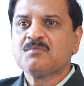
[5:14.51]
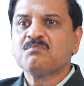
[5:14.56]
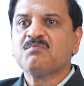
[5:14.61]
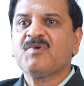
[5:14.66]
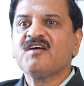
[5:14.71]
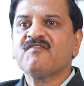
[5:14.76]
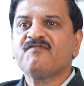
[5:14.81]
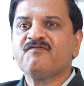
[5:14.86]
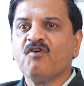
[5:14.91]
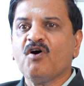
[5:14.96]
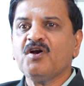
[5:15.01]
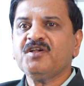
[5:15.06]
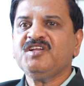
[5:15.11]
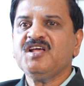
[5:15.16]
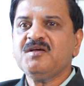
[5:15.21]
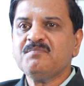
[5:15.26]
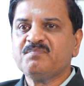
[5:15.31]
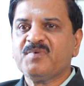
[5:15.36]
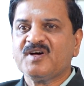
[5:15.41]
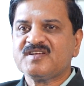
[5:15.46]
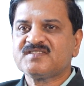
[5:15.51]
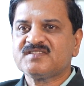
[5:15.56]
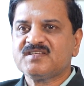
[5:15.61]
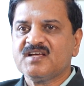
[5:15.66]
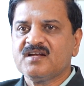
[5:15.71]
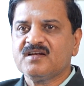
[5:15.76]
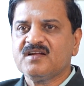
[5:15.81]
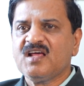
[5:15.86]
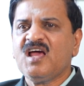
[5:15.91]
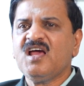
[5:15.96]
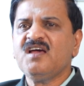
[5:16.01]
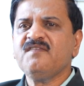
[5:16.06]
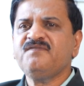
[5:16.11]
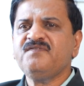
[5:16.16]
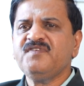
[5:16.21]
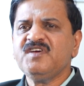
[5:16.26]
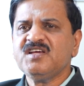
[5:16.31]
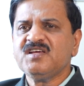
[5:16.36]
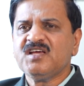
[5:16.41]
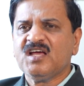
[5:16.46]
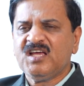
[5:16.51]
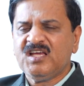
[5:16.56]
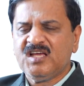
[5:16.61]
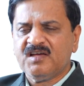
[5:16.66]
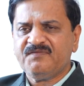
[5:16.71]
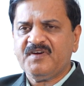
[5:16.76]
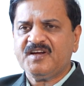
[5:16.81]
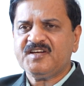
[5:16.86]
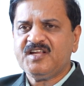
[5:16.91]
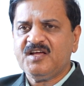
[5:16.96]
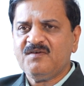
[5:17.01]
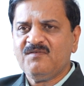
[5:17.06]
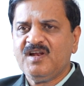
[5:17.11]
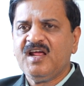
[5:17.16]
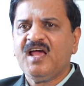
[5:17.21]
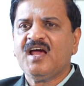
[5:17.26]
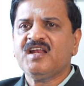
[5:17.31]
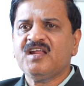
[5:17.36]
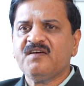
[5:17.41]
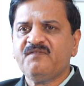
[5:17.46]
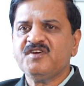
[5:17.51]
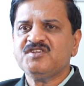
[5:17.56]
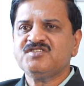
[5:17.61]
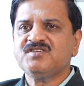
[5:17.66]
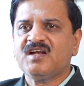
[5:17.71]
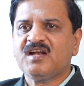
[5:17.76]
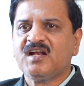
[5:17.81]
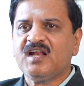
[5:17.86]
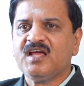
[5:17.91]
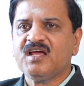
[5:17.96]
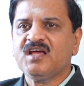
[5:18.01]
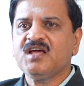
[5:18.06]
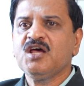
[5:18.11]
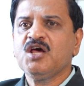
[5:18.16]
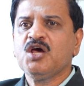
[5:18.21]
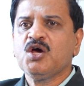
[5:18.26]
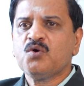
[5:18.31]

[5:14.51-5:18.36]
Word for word: by 40% effectively and efficiently